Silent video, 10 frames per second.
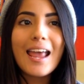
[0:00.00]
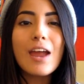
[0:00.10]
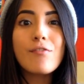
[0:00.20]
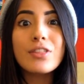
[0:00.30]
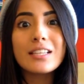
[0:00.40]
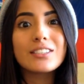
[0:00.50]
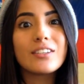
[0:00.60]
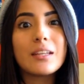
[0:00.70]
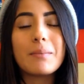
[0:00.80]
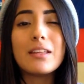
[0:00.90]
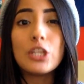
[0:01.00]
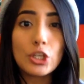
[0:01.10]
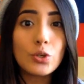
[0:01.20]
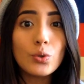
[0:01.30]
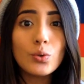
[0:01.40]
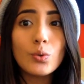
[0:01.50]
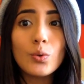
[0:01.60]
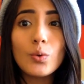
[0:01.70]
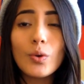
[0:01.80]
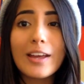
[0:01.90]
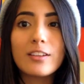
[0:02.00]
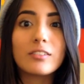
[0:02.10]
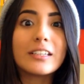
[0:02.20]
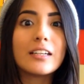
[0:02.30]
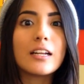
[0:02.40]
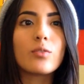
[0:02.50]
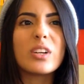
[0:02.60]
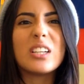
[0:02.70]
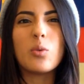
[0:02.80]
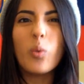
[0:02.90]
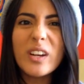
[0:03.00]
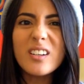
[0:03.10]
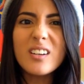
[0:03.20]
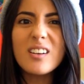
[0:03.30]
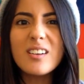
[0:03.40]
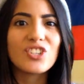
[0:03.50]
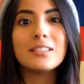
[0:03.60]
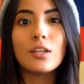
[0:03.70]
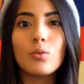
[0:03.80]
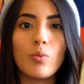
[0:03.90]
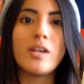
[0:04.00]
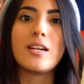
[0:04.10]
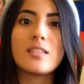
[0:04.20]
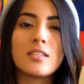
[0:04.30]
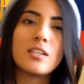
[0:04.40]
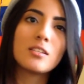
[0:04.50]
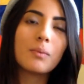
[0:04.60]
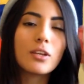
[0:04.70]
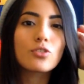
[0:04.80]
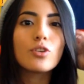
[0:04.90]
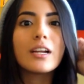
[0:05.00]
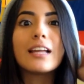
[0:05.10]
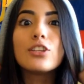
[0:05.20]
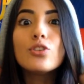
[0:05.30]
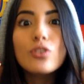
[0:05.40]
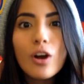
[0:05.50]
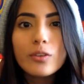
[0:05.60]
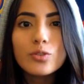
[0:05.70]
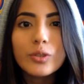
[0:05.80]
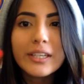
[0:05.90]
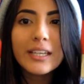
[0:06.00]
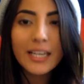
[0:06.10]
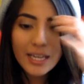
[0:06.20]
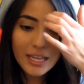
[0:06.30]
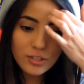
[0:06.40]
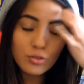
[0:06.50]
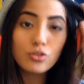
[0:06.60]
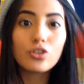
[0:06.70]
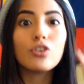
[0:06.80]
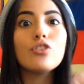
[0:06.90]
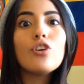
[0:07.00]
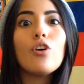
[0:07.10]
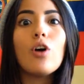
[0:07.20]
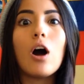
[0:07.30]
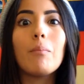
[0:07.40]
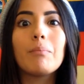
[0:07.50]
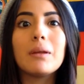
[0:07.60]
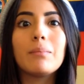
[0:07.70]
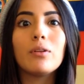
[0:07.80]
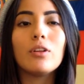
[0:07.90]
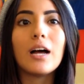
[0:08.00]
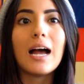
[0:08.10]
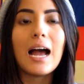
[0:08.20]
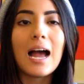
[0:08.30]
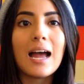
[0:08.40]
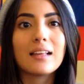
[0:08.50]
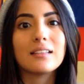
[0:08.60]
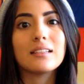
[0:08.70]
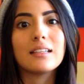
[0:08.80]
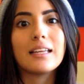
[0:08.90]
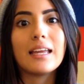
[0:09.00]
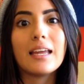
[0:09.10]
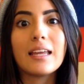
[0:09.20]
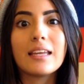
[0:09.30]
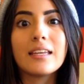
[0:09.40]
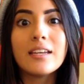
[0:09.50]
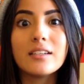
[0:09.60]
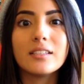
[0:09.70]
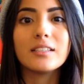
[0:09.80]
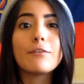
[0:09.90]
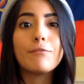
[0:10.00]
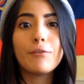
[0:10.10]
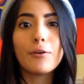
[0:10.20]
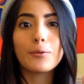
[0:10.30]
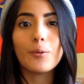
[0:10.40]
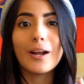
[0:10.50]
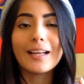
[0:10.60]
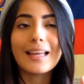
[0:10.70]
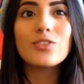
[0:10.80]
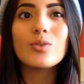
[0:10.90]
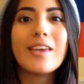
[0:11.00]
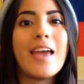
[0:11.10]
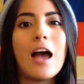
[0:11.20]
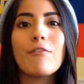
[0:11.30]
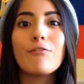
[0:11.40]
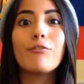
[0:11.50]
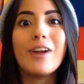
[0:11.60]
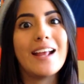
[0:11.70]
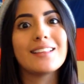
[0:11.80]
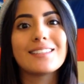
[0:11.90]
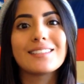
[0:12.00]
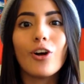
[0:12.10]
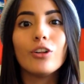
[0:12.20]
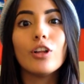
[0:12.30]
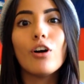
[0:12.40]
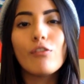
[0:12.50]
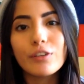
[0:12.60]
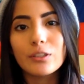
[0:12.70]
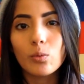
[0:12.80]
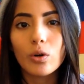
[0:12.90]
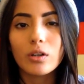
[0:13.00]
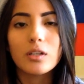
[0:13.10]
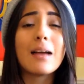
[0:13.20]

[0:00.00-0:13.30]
everything's gonna be new and really weird. It's not weird. It's just because you're in a new country and you don't know how people act in here. The fourth one, you can have friends from all over the world.